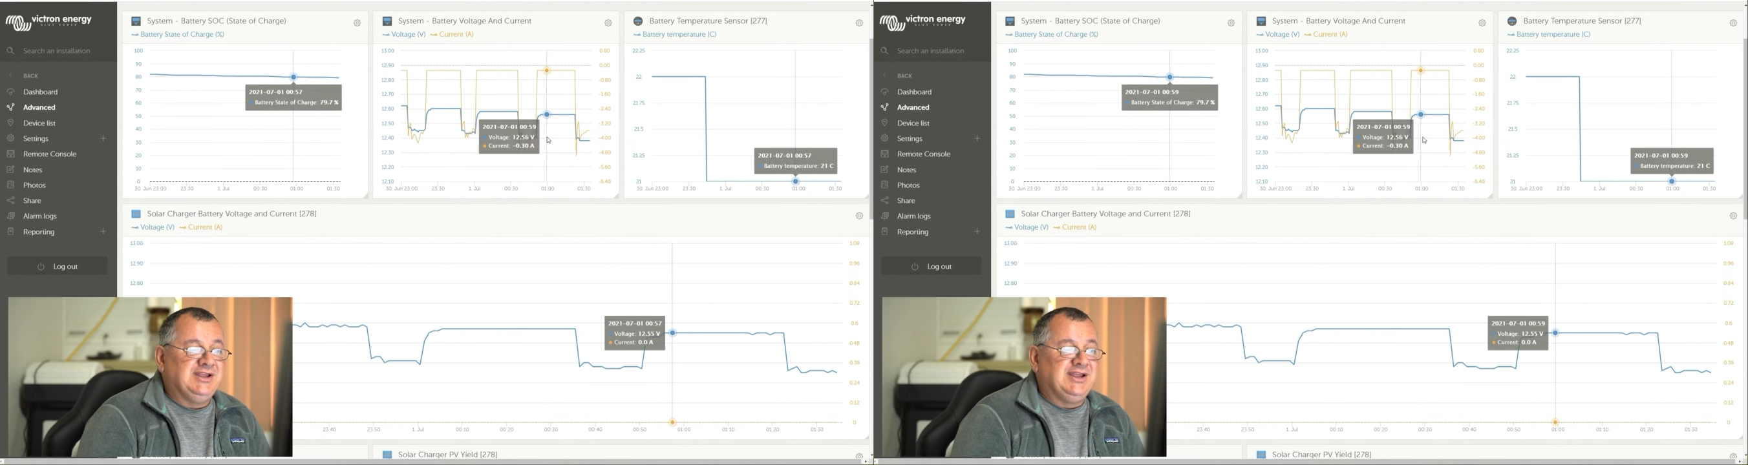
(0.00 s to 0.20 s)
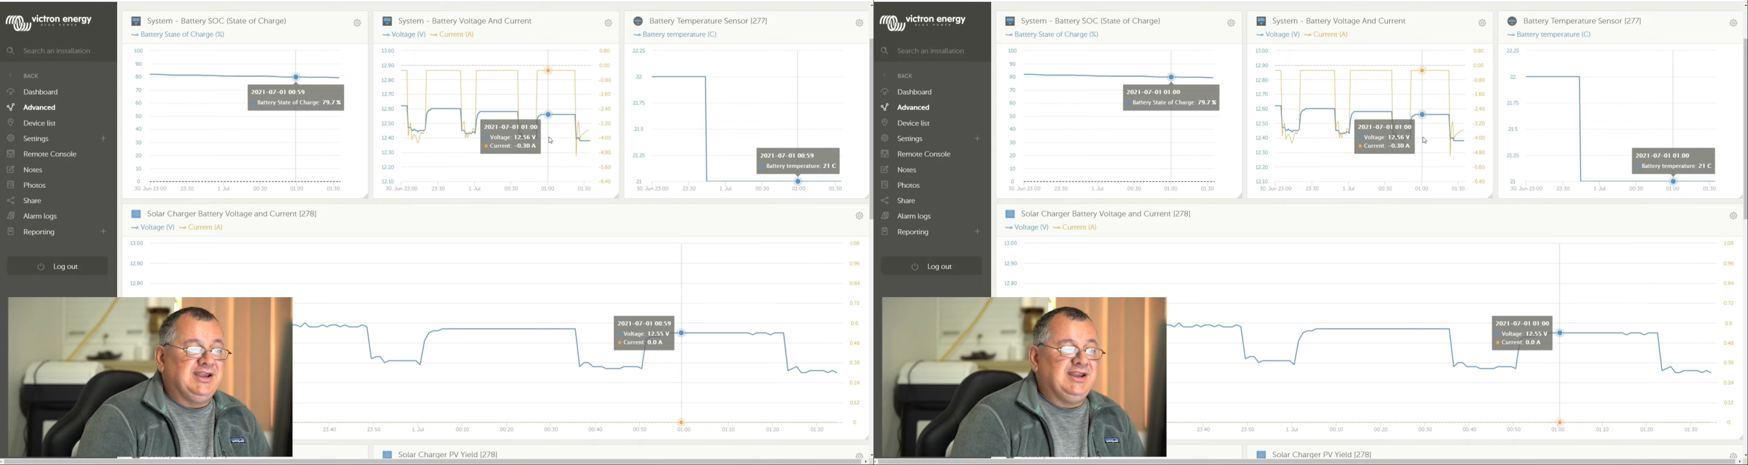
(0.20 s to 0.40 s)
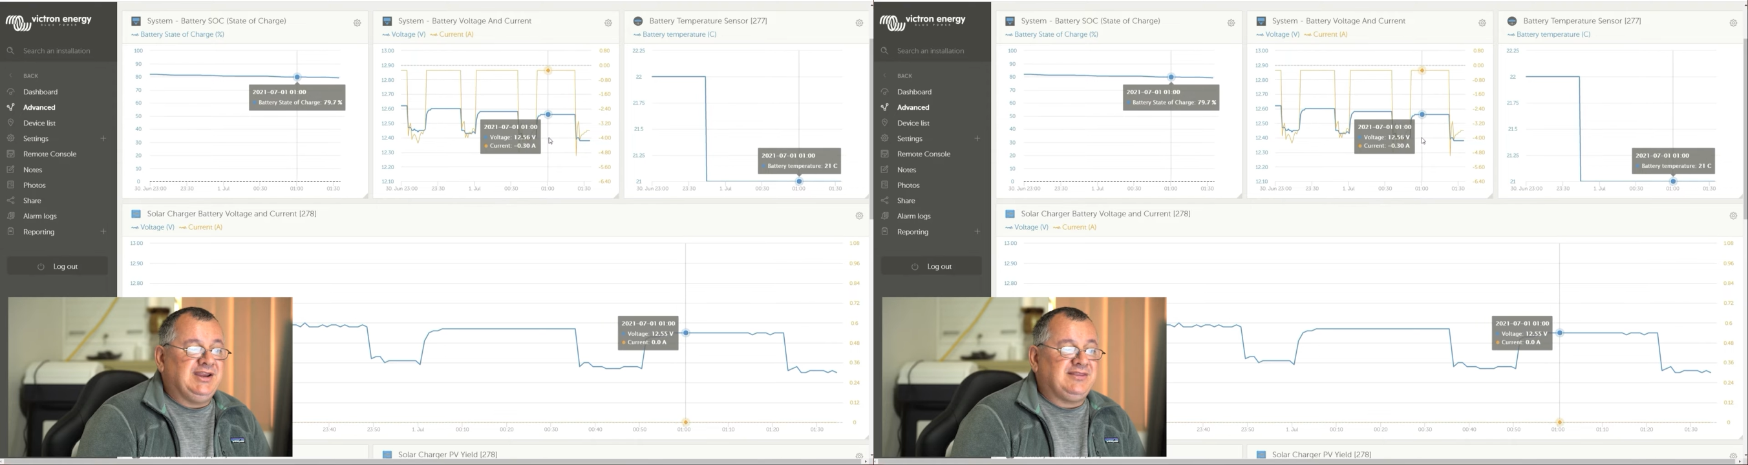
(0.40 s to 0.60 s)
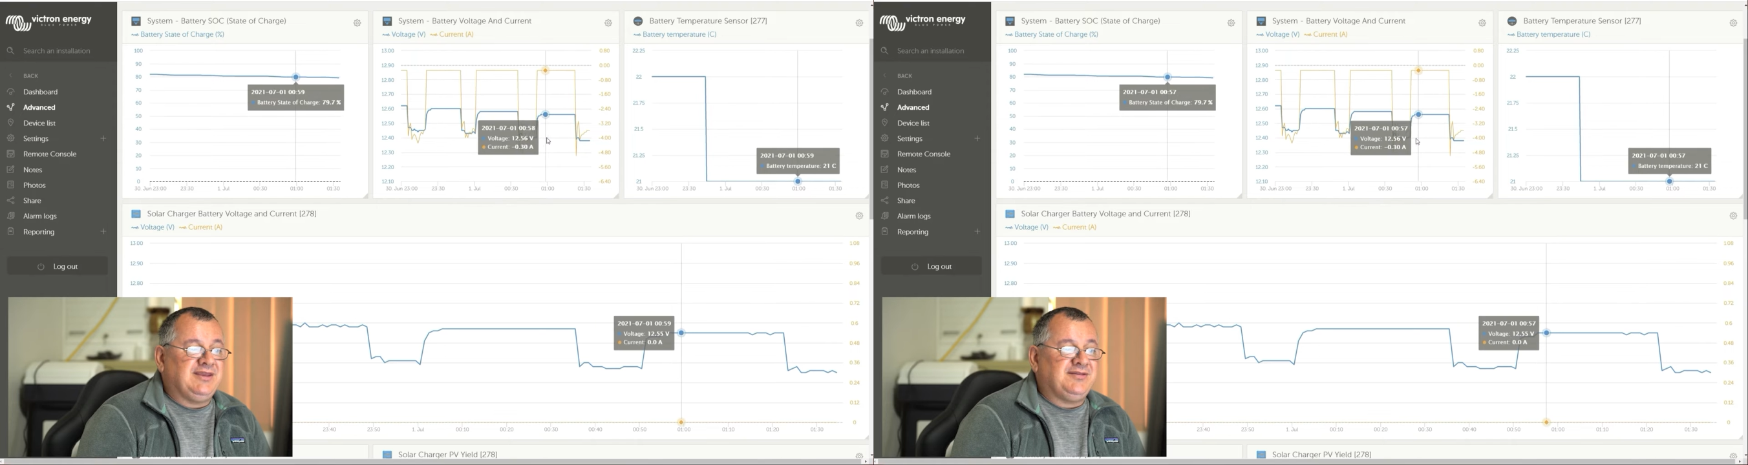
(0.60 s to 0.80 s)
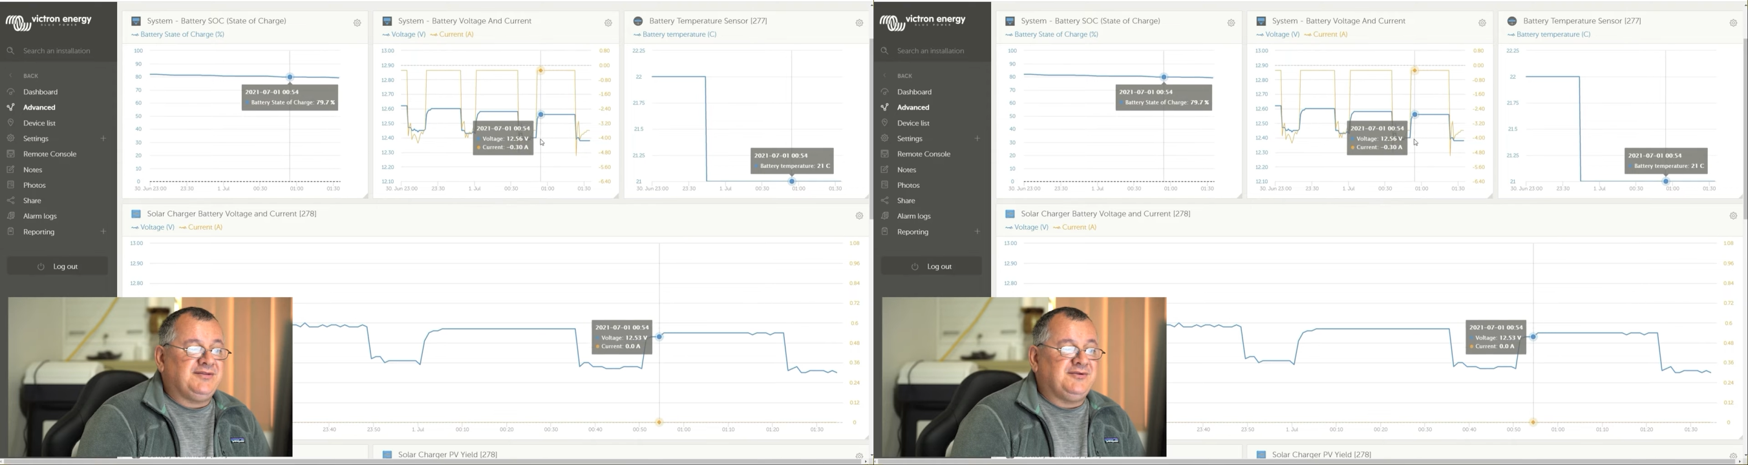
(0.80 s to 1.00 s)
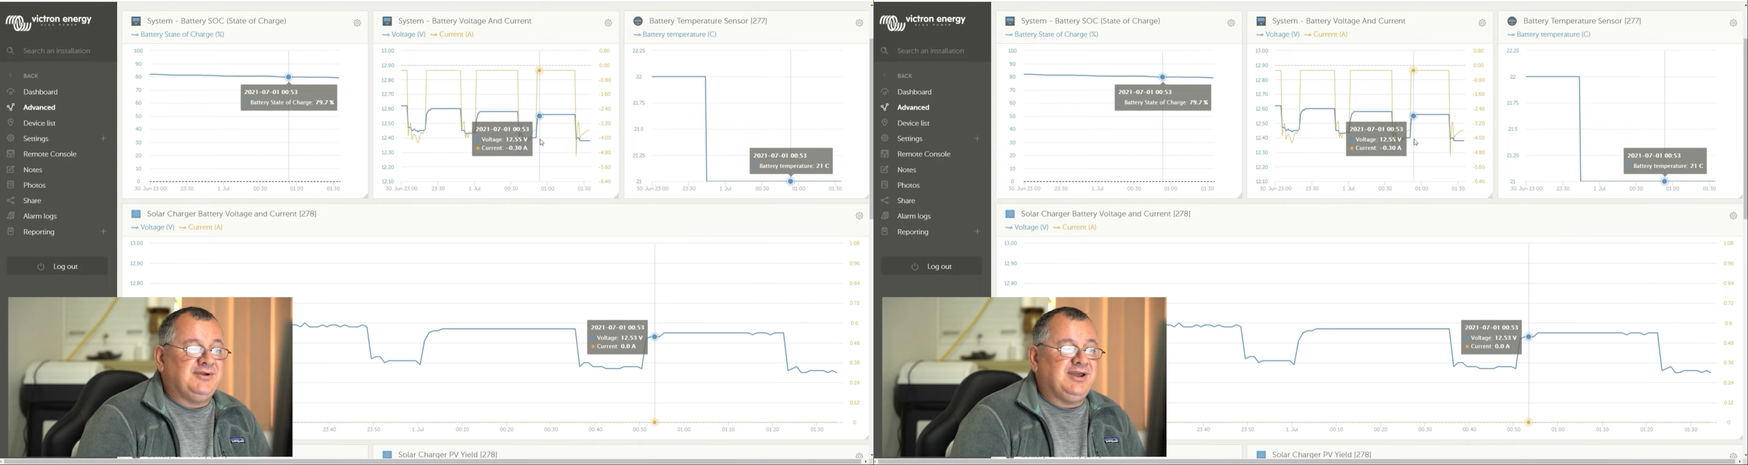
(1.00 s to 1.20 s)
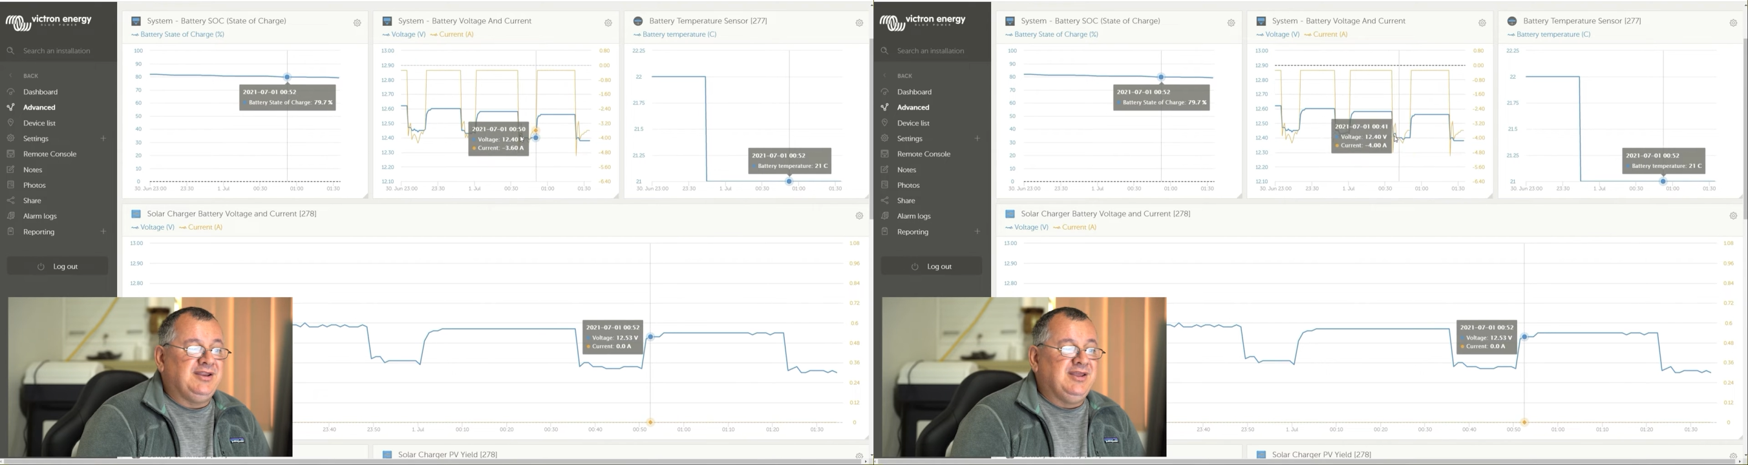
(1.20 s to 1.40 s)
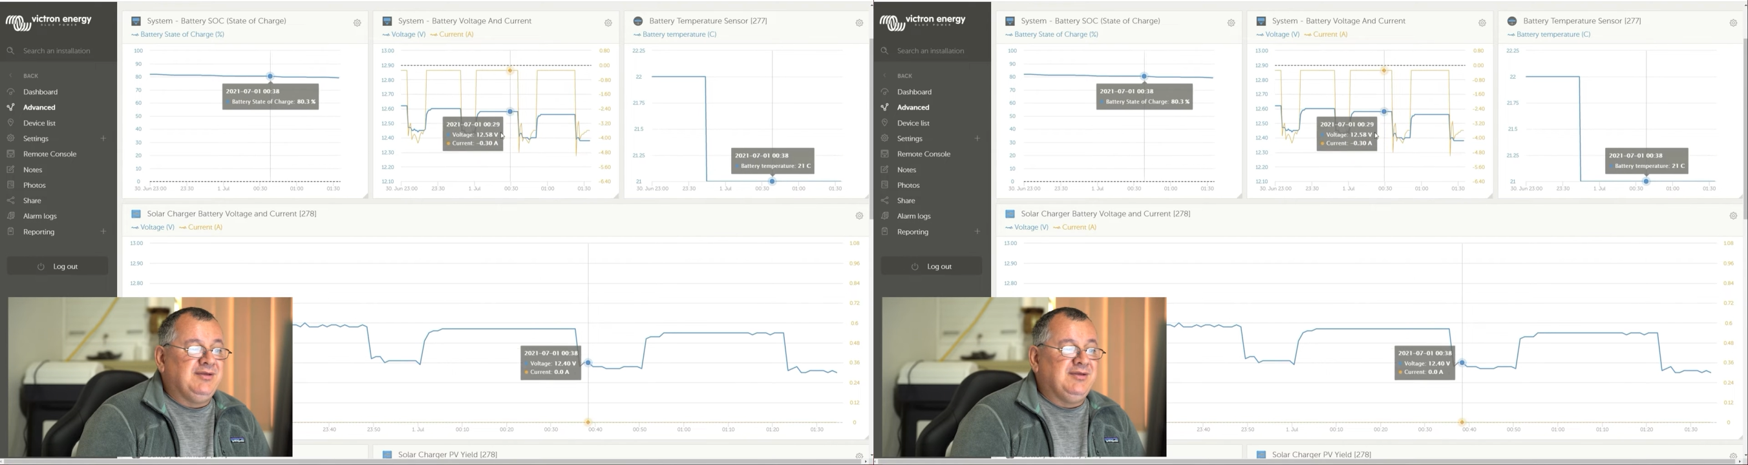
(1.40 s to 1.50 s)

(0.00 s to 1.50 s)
and then it doesn't run.